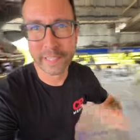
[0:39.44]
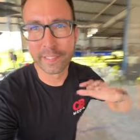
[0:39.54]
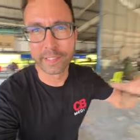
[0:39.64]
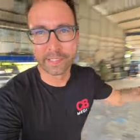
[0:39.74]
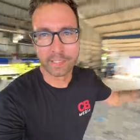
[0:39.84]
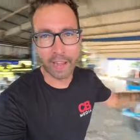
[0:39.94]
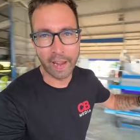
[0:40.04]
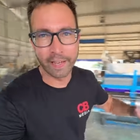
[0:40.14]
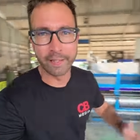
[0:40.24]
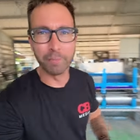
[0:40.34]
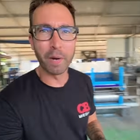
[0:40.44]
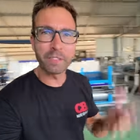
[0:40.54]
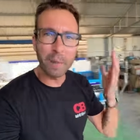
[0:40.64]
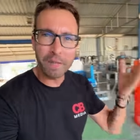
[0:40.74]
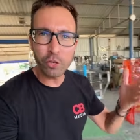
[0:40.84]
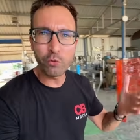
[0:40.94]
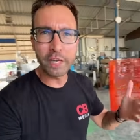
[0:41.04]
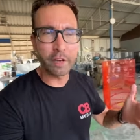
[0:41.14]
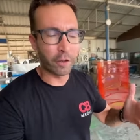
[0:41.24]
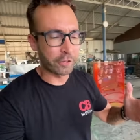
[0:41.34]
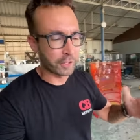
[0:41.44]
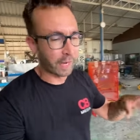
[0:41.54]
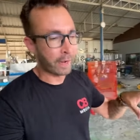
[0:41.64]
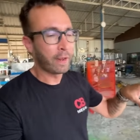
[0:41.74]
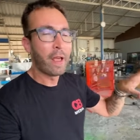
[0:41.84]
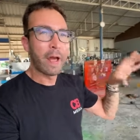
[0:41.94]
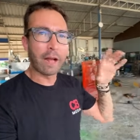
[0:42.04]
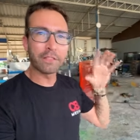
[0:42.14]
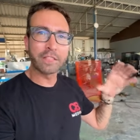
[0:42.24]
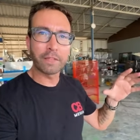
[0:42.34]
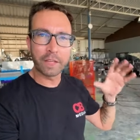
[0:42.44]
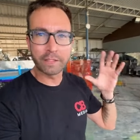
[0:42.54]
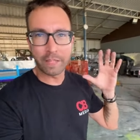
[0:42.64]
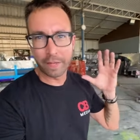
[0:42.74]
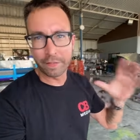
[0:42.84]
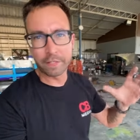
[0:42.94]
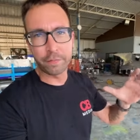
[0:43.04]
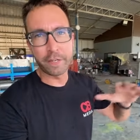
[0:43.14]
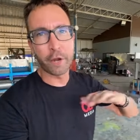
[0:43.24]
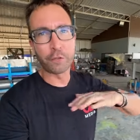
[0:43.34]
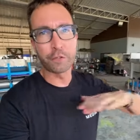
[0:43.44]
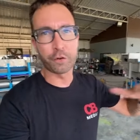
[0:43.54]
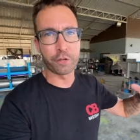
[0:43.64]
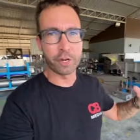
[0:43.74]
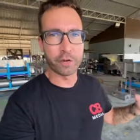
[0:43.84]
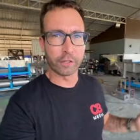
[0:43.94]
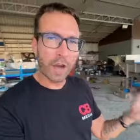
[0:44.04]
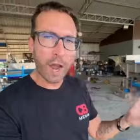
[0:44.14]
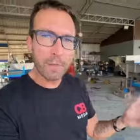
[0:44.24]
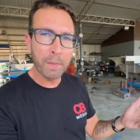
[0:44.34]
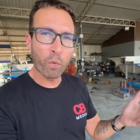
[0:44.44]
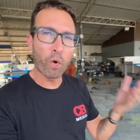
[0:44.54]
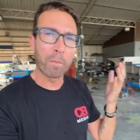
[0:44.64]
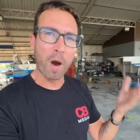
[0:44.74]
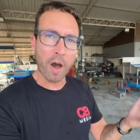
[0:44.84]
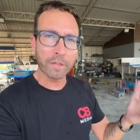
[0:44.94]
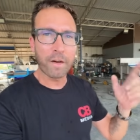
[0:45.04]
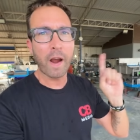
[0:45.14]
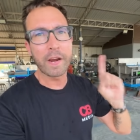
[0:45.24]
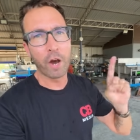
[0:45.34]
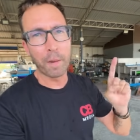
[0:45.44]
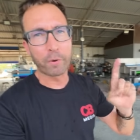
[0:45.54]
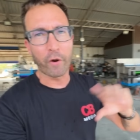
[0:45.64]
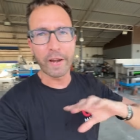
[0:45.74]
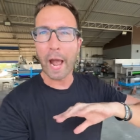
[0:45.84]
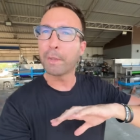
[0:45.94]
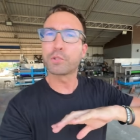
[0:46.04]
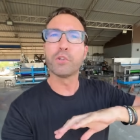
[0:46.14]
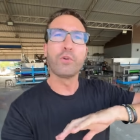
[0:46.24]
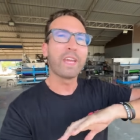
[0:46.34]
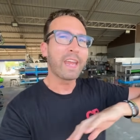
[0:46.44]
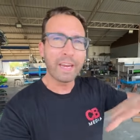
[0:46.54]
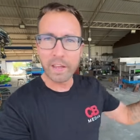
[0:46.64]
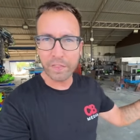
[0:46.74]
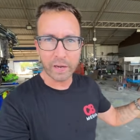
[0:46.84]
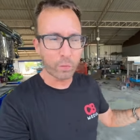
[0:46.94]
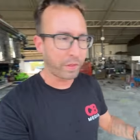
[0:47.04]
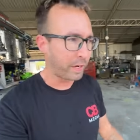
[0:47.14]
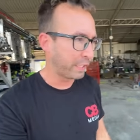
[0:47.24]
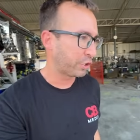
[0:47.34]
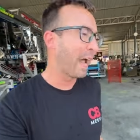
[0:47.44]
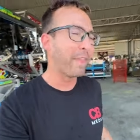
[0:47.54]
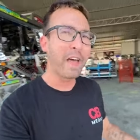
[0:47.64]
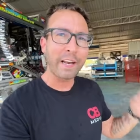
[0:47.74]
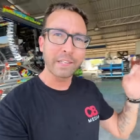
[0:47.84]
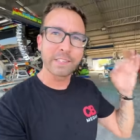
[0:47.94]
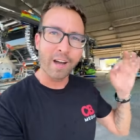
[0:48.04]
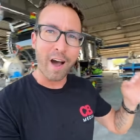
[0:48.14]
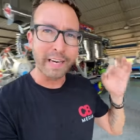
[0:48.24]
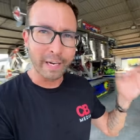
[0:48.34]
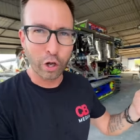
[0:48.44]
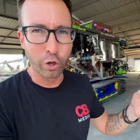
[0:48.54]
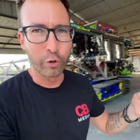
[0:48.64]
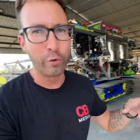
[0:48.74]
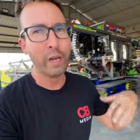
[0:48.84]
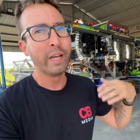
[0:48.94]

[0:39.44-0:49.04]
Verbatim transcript: It's insane. But something you need to understand, I've said this in these videos for years. Thai people will modify and upgrade absolutely anything with an engine, and that does not include